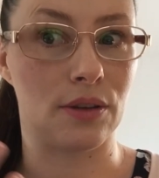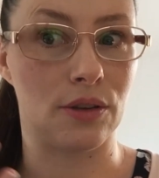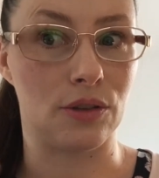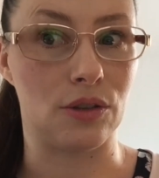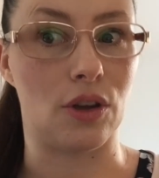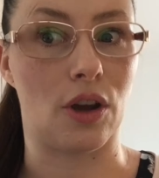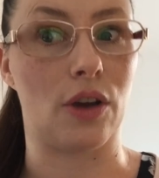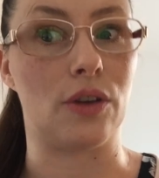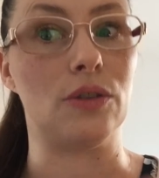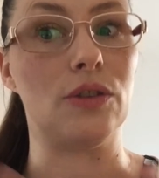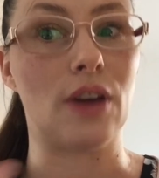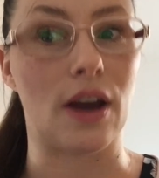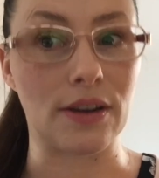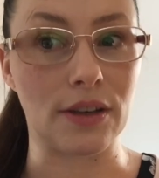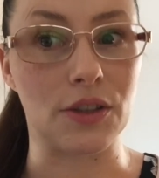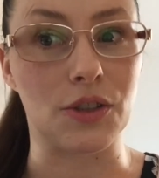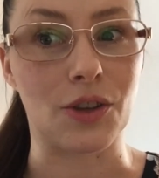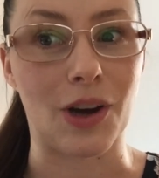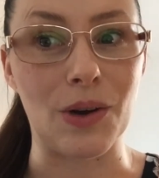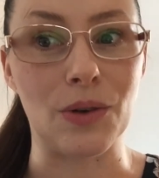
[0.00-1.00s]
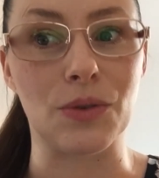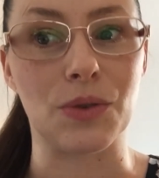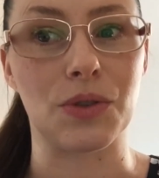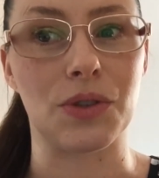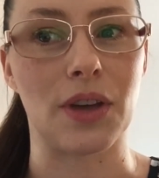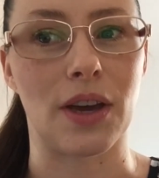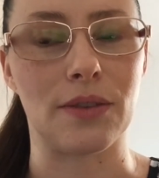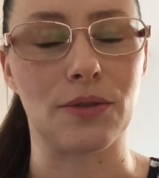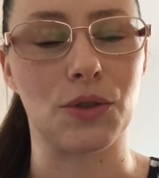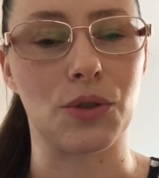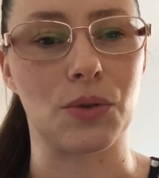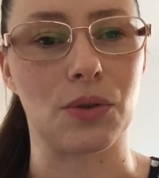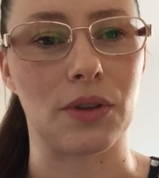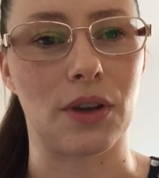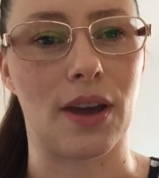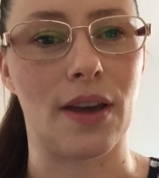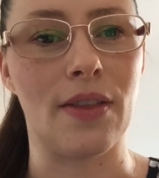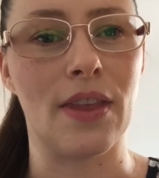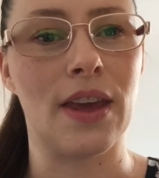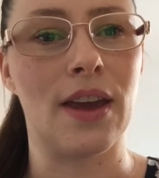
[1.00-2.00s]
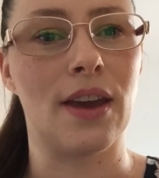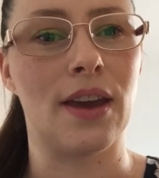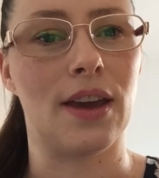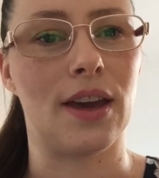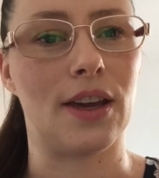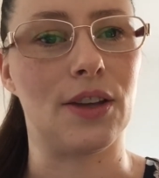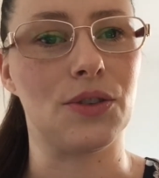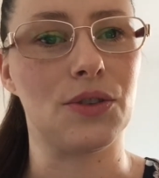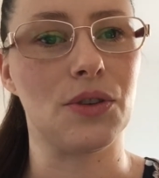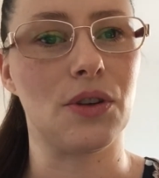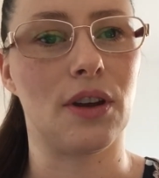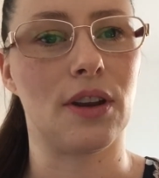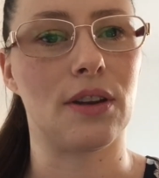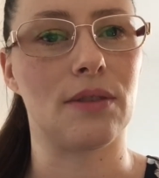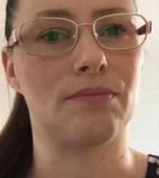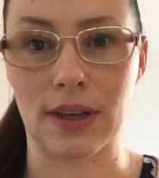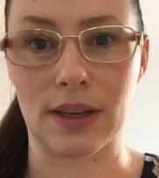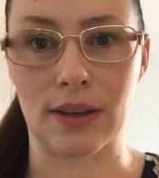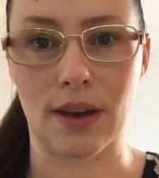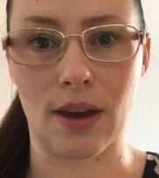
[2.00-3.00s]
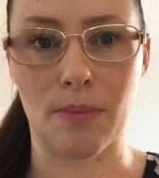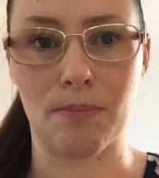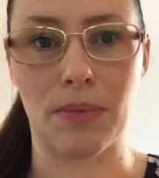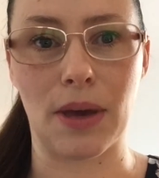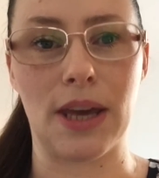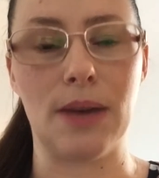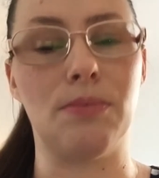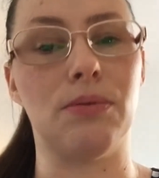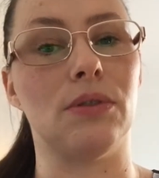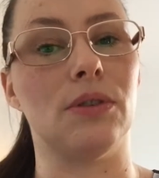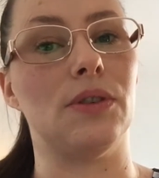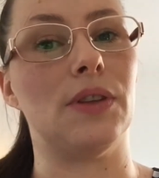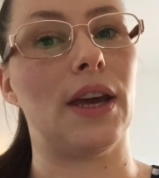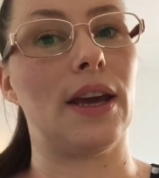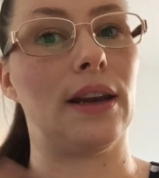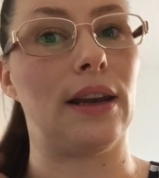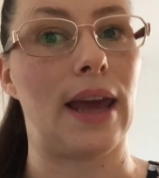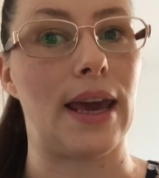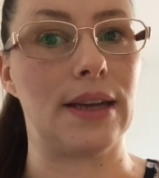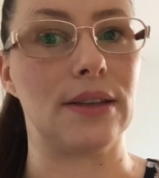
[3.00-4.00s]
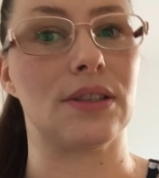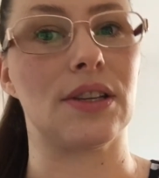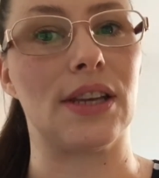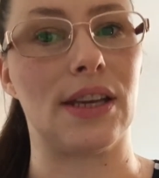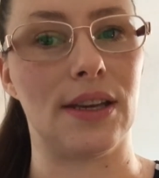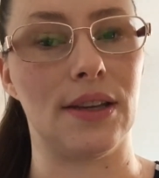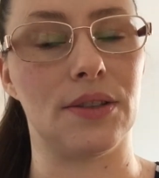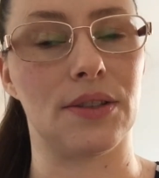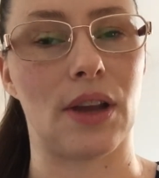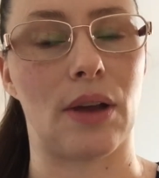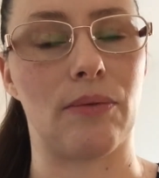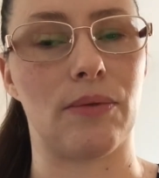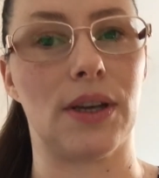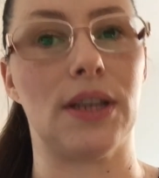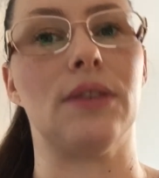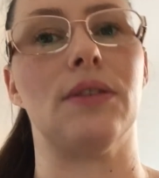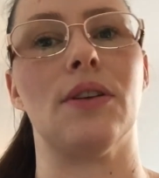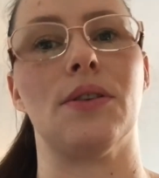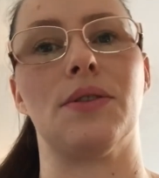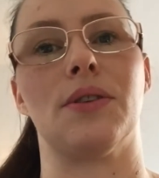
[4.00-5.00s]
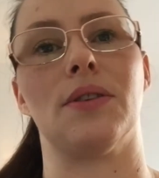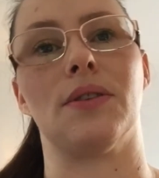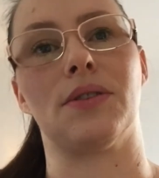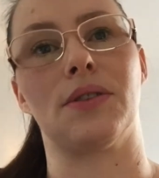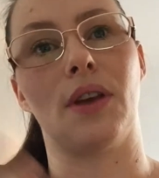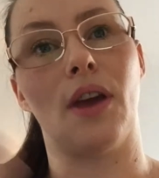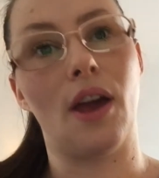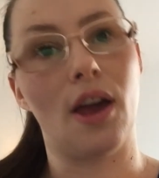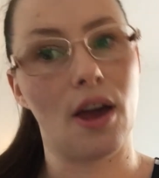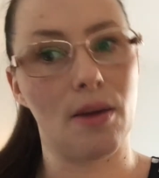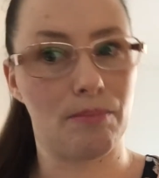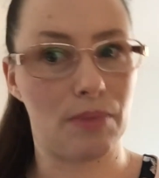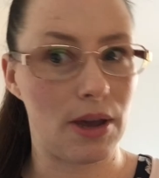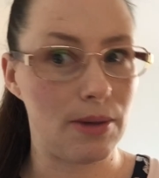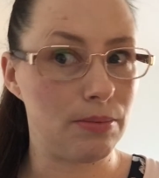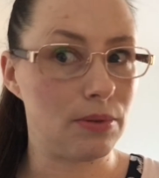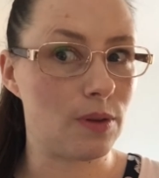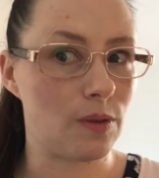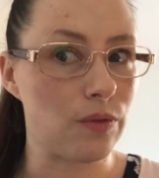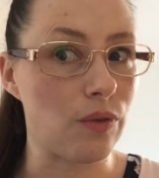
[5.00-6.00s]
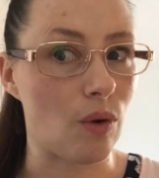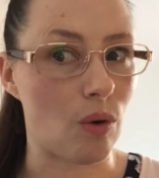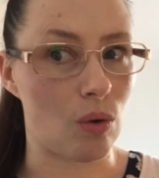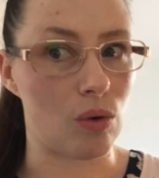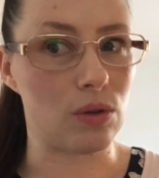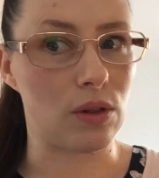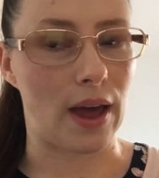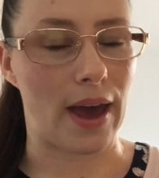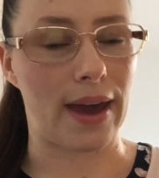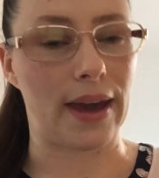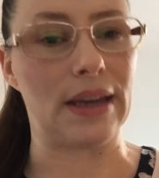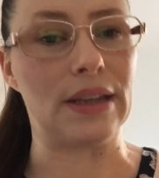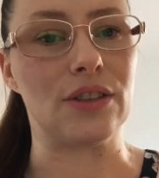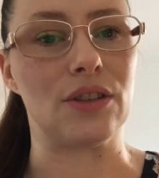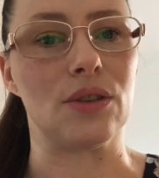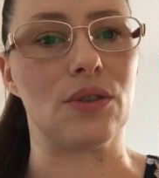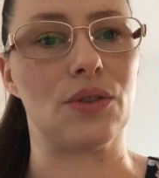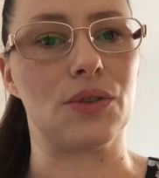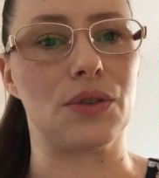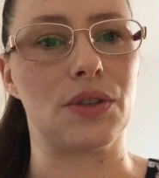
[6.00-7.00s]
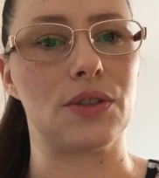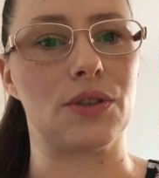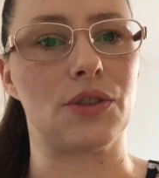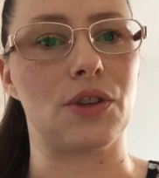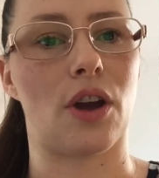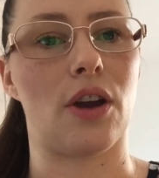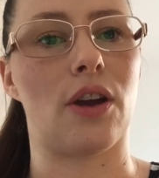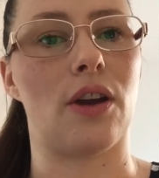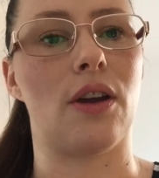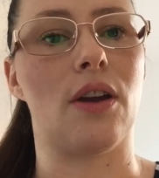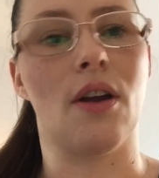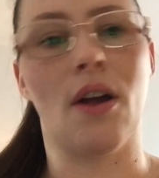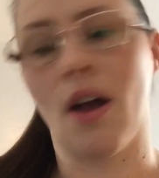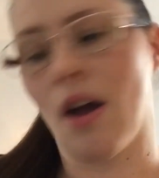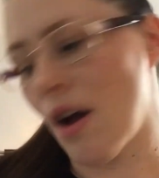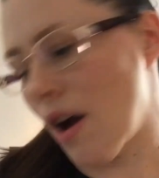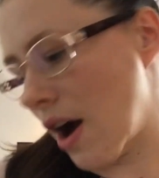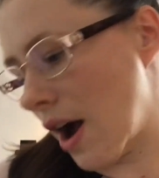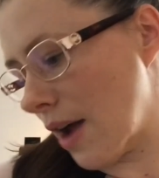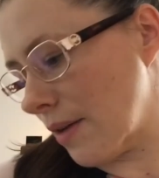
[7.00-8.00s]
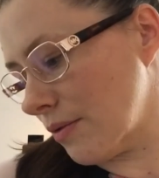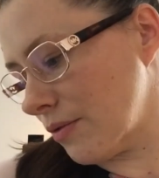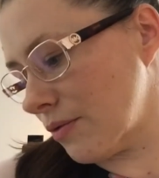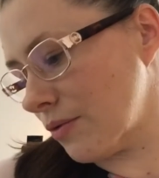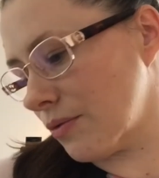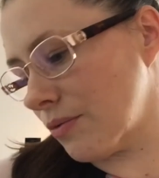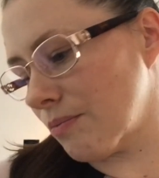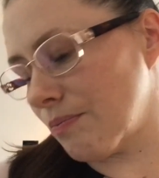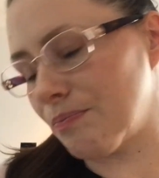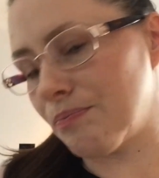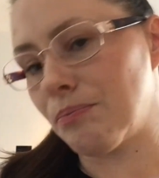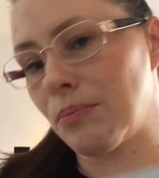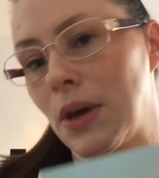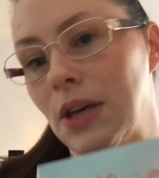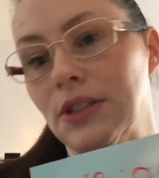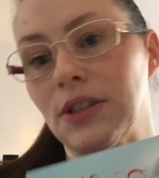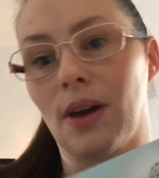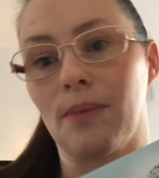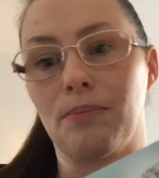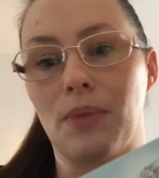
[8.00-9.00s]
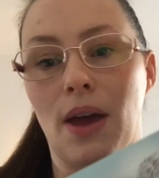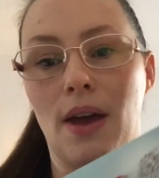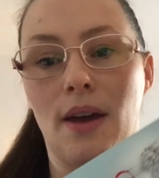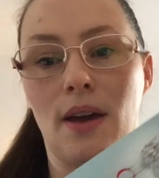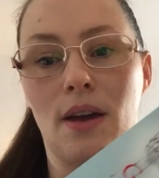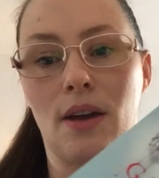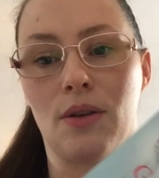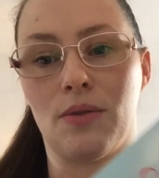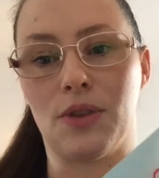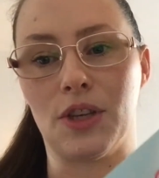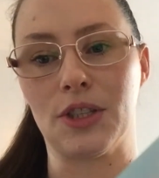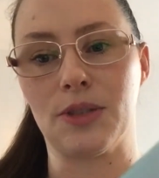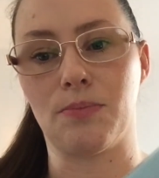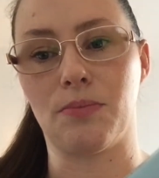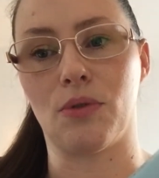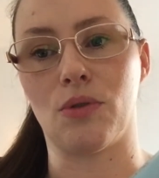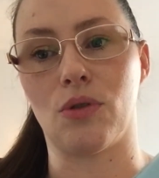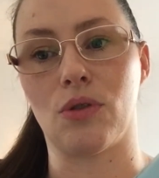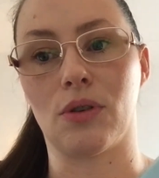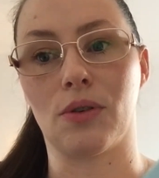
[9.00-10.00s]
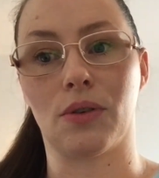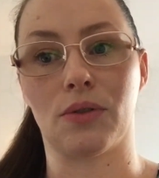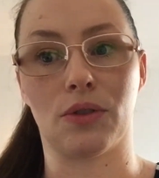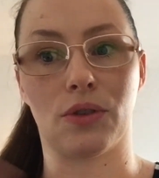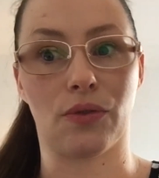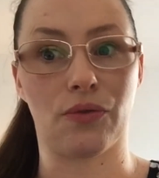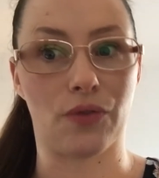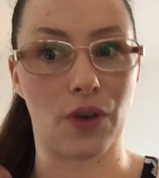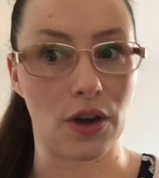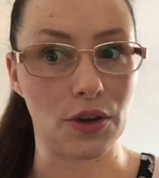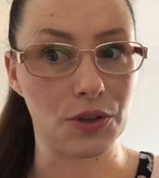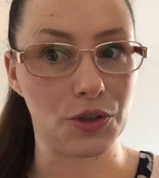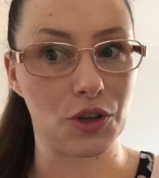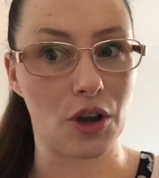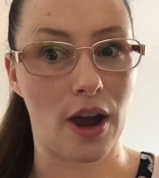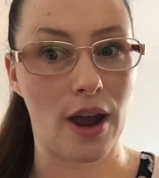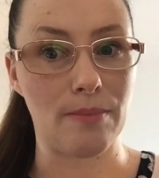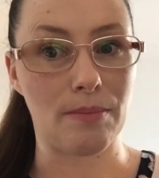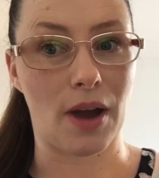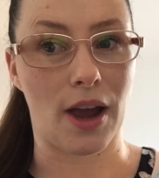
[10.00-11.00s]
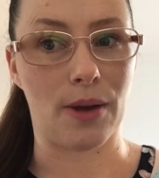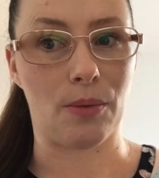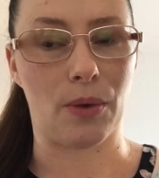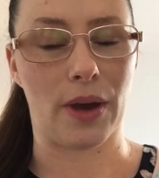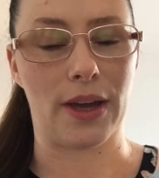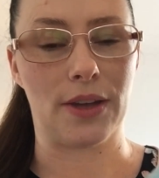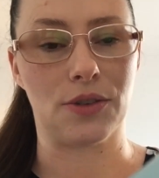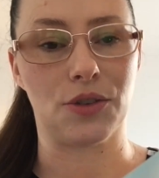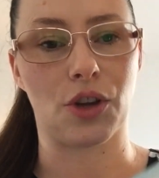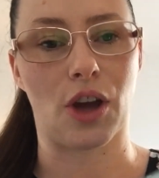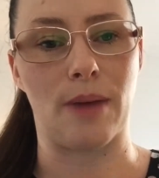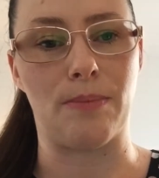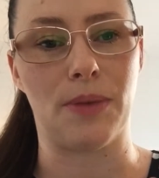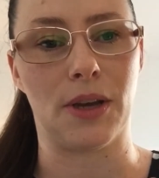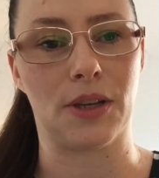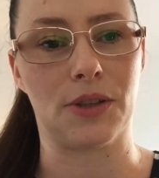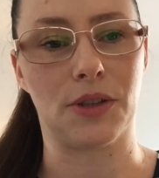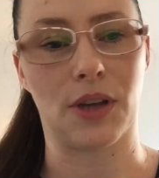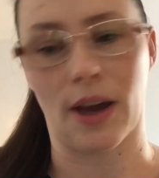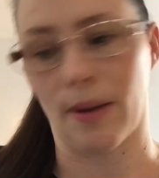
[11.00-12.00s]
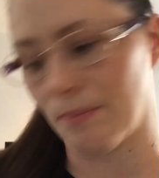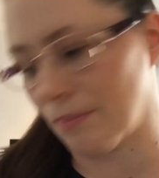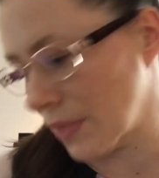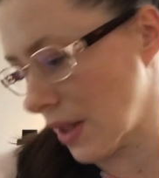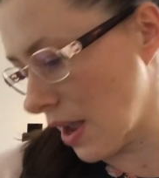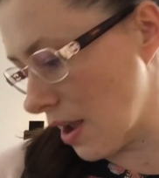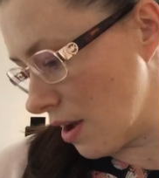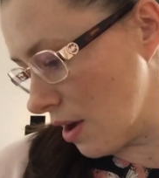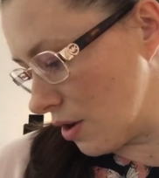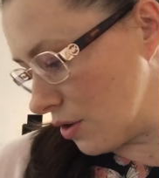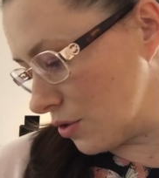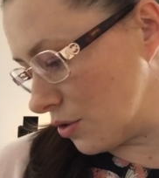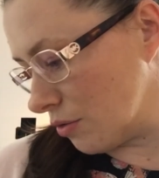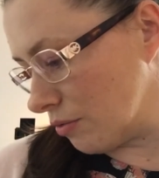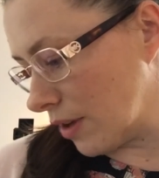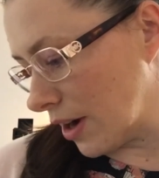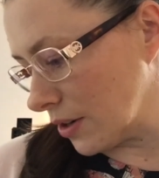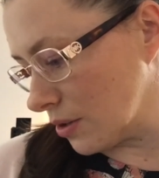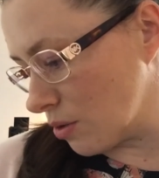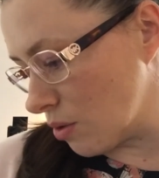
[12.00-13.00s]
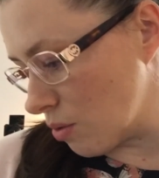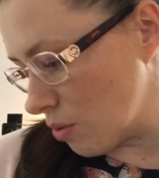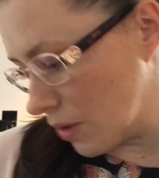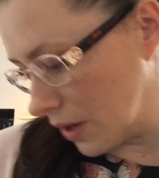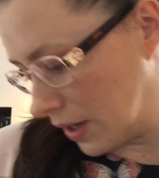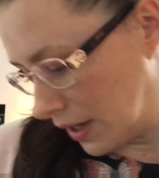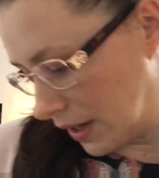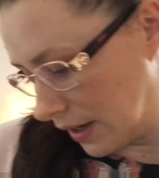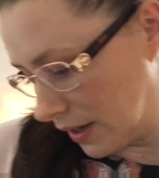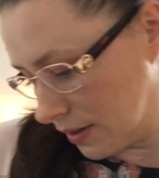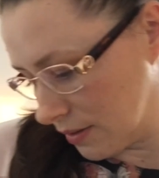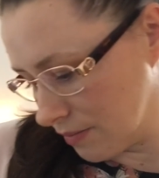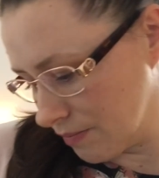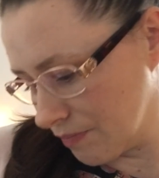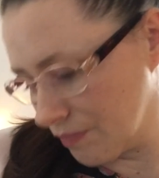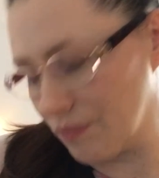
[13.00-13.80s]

young adults that sort of, it's not people in their late teens that read this, it's people of all ages. So I've picked up this book. The first time I went, I picked up The Red Queen.